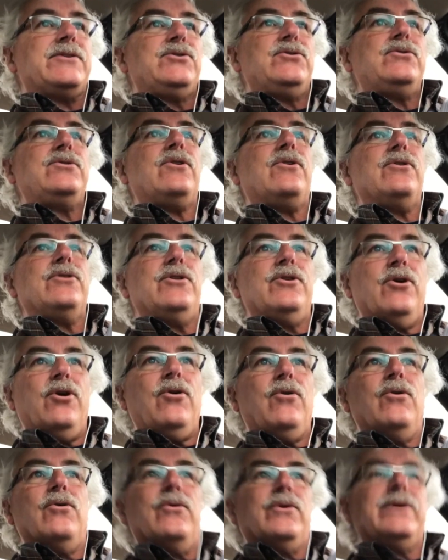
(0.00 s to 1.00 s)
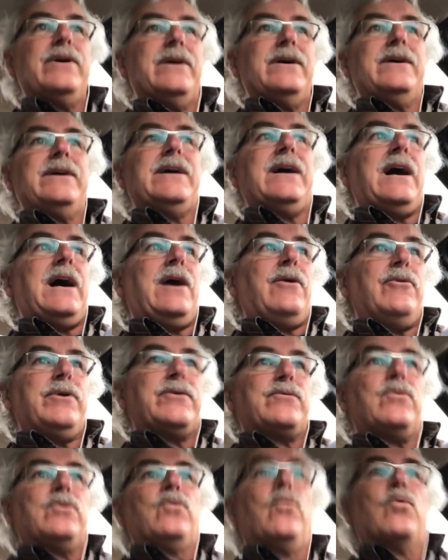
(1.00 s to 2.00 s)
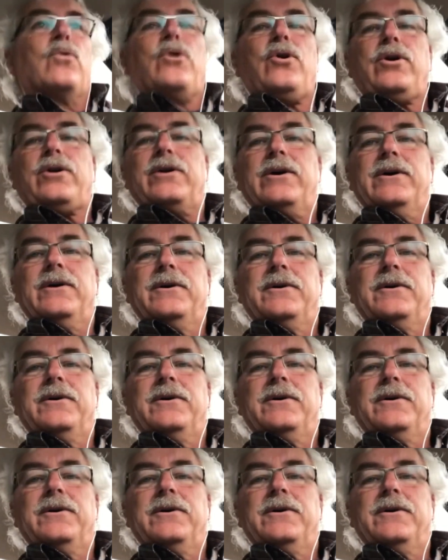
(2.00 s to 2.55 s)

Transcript: You don't know how it will work,